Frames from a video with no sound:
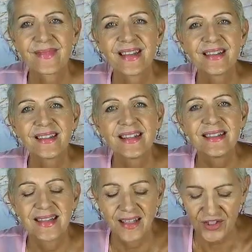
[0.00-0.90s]
It
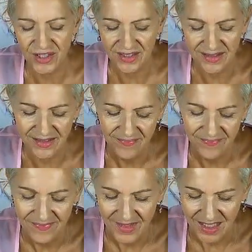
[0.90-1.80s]
says, Saggies,
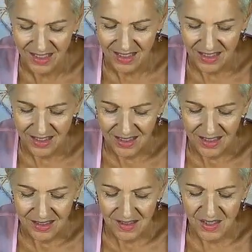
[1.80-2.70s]

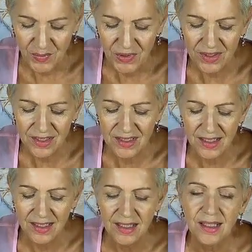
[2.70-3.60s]
spirit
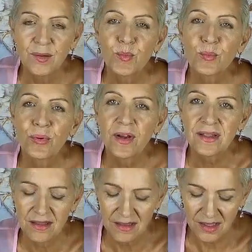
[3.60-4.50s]
is
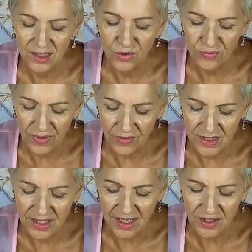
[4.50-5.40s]
present in your very
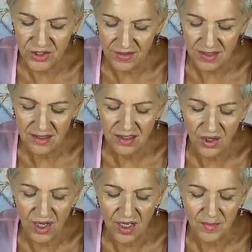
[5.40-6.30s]
touch at this
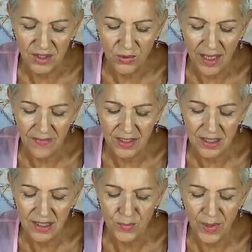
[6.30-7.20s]
time, and you're having
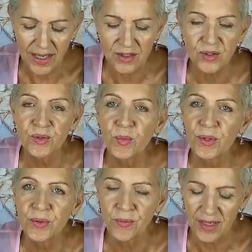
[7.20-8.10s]
an impact on the
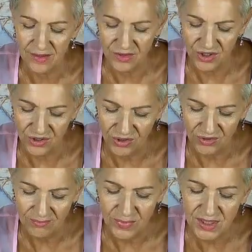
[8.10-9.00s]
world around
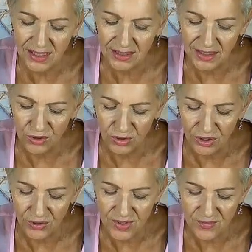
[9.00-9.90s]
you, particularly your
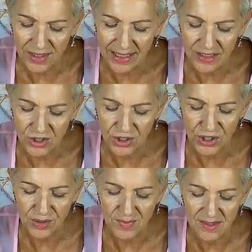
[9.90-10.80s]
close
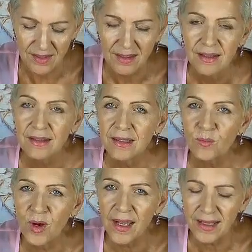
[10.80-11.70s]
relationships, in
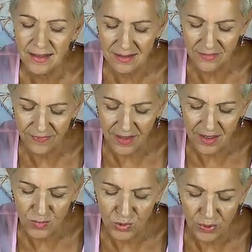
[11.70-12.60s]
ways that are
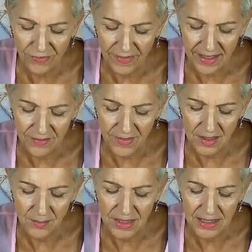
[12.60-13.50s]
far more profound than
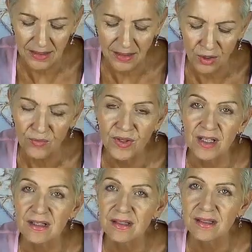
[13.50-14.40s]
immediately obvious.